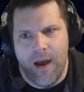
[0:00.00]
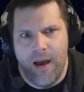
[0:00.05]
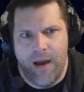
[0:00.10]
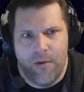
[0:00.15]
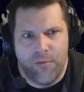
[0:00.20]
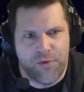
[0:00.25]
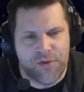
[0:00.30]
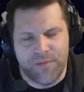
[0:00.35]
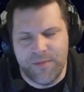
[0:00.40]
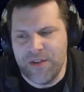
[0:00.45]

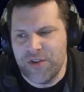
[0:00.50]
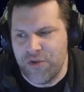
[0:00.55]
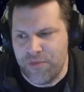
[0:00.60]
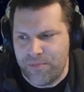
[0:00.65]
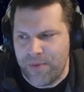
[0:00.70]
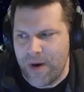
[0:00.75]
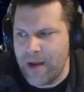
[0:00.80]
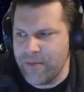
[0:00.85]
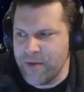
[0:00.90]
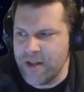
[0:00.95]
Which means you're
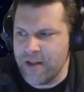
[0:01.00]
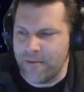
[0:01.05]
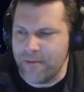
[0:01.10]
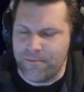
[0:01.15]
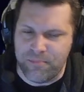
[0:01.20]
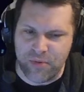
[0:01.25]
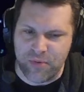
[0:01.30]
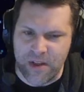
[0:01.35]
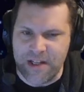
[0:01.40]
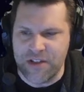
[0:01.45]
probably going to
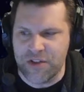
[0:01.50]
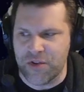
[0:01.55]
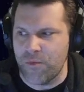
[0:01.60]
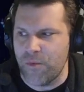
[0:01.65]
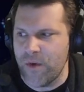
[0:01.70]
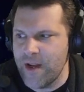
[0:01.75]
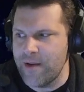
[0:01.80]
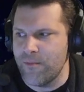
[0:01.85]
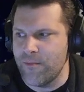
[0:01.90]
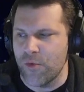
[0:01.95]
blaze
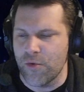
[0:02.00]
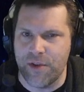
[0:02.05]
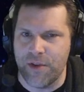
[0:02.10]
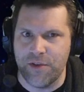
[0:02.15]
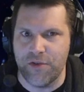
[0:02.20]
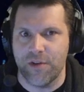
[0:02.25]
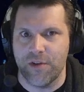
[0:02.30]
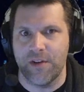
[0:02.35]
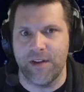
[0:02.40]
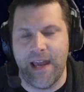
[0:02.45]
away more than
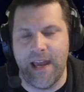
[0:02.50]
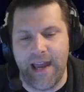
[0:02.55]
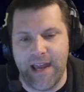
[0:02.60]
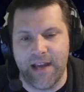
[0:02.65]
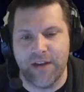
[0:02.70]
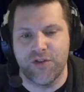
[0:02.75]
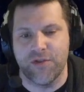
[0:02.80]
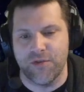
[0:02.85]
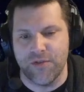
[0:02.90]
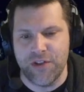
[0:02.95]
you're going to
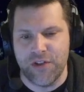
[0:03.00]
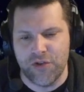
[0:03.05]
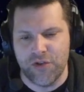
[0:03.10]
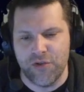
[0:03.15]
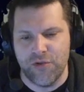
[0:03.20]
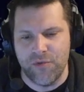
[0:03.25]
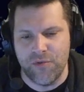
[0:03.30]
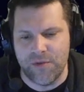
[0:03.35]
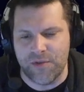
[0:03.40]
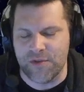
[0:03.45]
actually shoot.